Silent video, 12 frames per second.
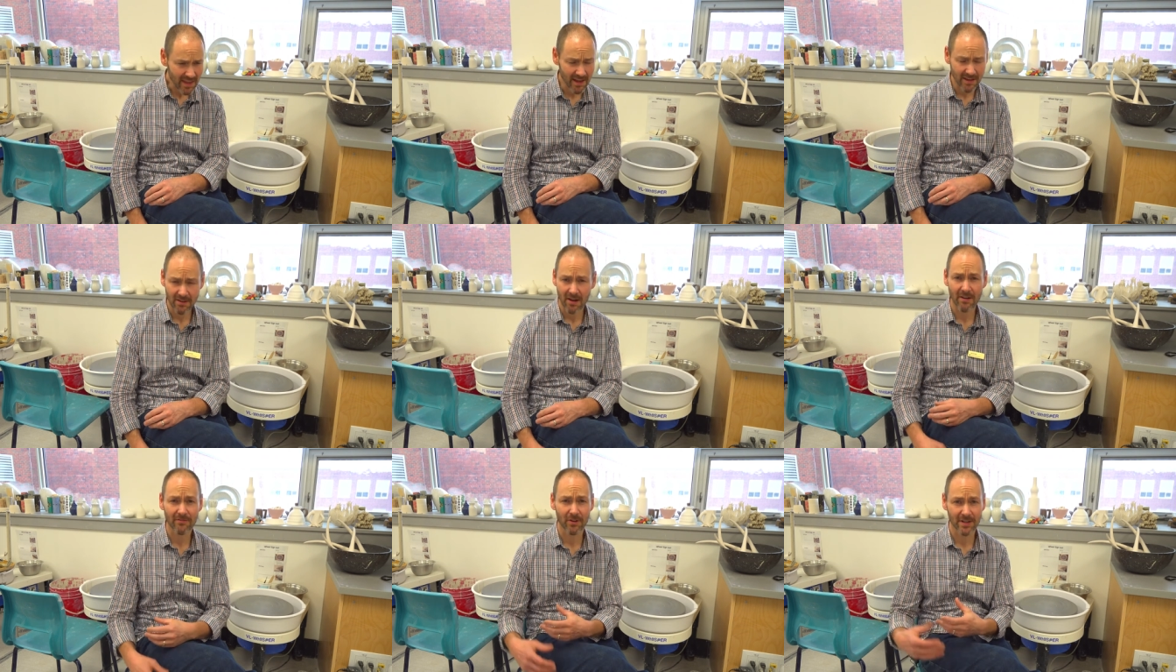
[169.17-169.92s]
and
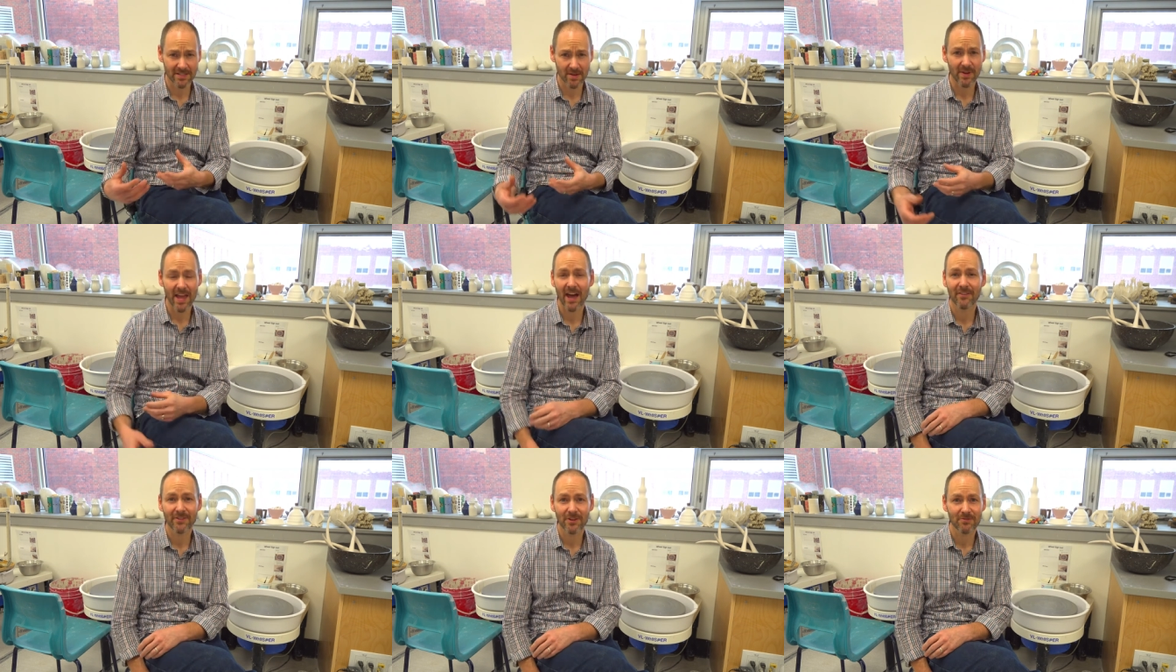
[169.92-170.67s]
offerings that we
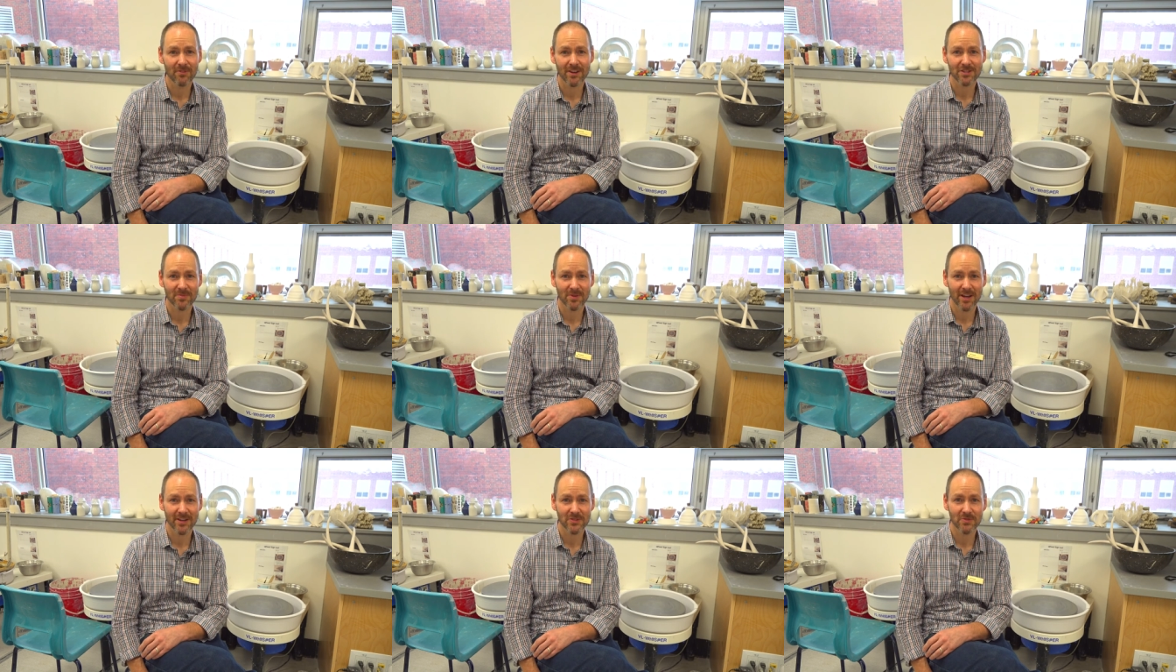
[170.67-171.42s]
have here at Ross Sheppard
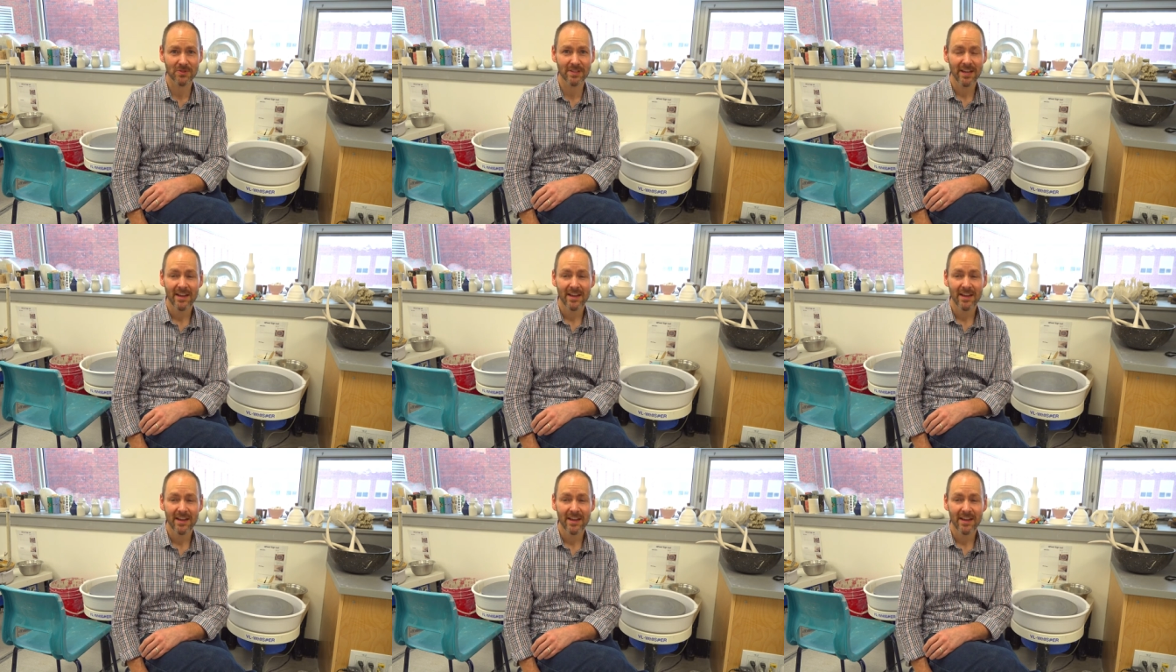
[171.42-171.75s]
High School.